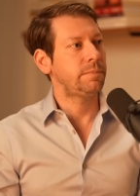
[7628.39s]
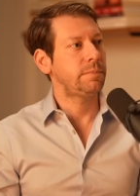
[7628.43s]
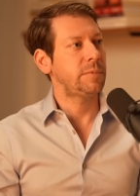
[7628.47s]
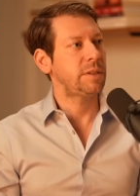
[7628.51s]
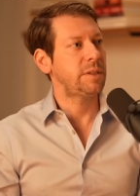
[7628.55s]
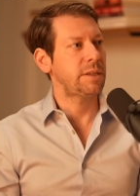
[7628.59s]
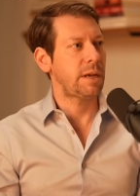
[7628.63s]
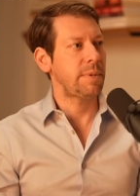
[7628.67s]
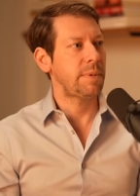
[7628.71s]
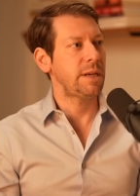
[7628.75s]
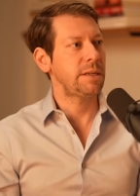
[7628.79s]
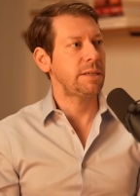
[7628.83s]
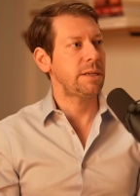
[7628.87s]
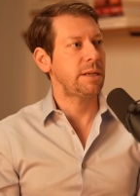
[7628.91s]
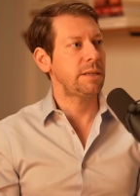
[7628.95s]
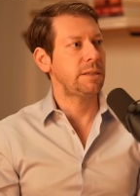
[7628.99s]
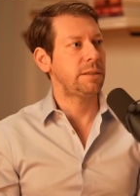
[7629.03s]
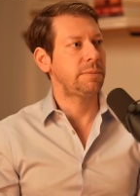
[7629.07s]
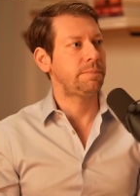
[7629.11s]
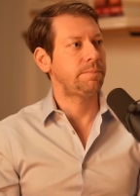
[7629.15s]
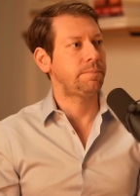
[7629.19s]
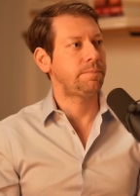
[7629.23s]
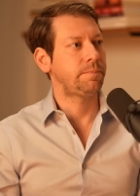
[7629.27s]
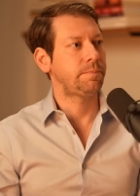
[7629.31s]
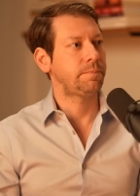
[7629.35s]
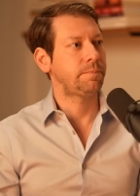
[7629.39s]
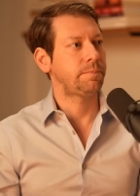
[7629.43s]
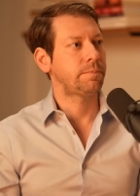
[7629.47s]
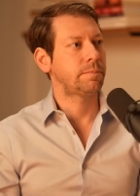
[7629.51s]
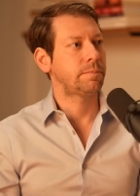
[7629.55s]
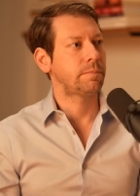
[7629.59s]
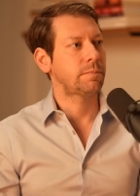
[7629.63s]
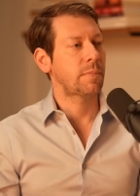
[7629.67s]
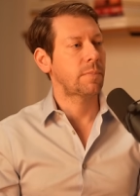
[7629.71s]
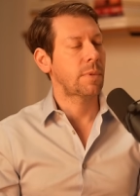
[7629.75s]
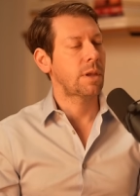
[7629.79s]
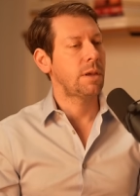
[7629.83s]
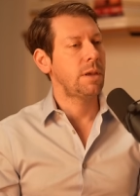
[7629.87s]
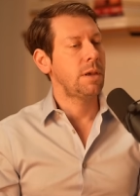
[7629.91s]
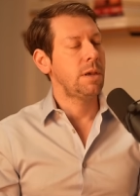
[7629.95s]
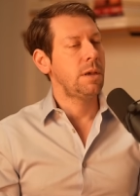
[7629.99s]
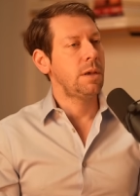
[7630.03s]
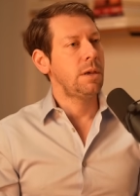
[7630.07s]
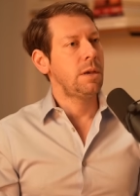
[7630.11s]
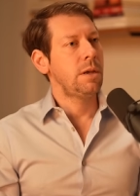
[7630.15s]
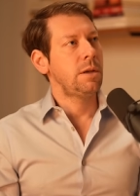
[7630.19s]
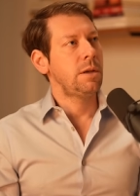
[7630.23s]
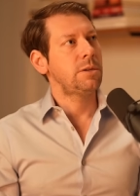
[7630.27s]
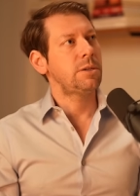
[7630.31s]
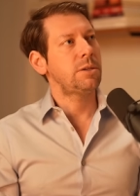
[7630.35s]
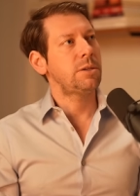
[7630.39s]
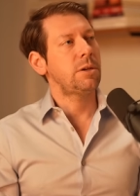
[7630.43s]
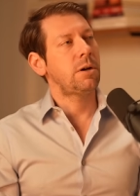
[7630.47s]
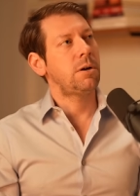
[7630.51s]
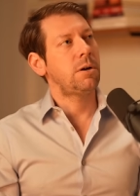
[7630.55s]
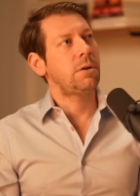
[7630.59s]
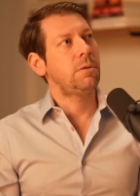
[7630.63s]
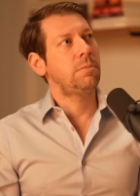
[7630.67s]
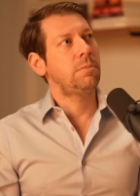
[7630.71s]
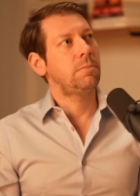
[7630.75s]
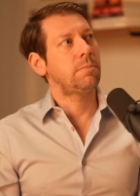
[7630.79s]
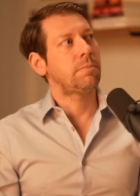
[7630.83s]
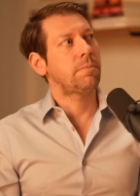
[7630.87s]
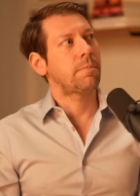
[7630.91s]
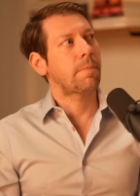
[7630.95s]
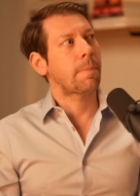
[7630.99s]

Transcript: Does that make sense? Yeah. So